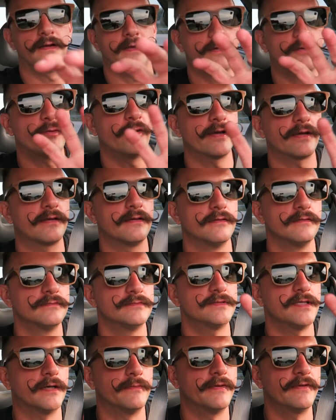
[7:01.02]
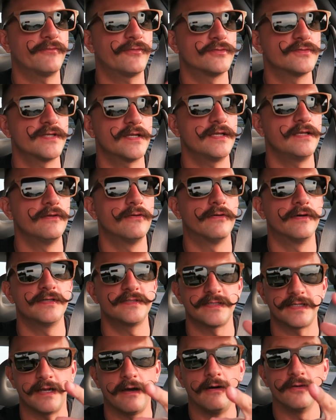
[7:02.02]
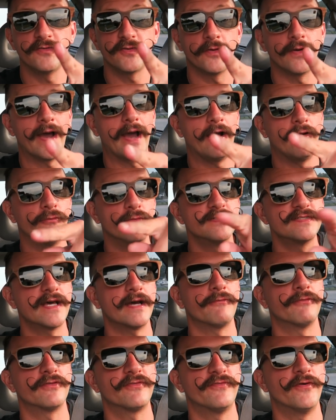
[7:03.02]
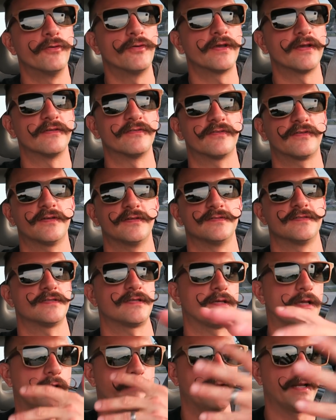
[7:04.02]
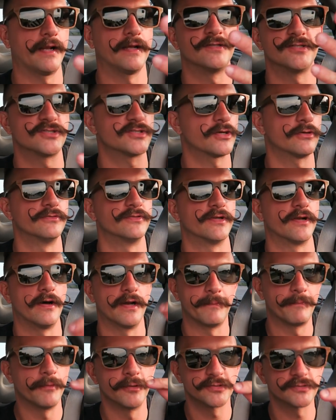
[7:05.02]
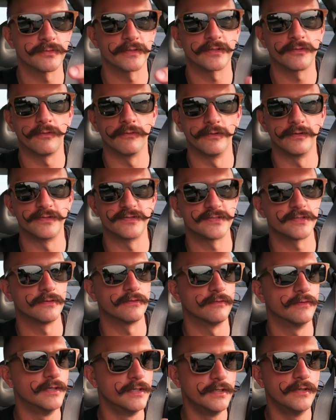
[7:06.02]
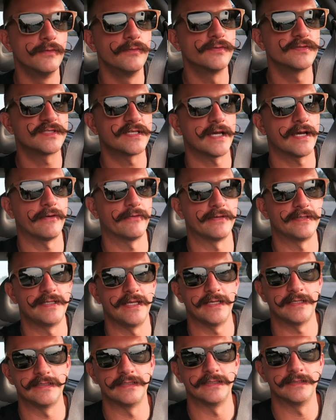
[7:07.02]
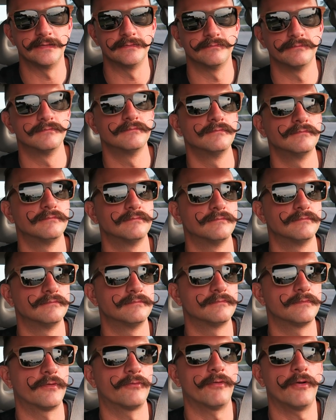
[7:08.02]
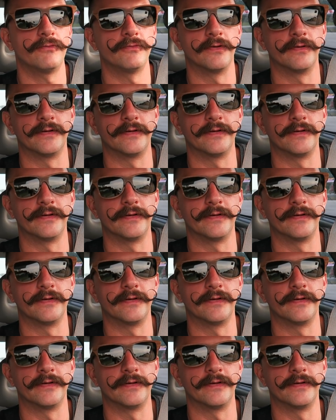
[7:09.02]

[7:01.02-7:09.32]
right, quick, tell me if there's any noise, and also how was that with focus? Because I mean, I just turned it on and pushed record, so we'll see how it did. Road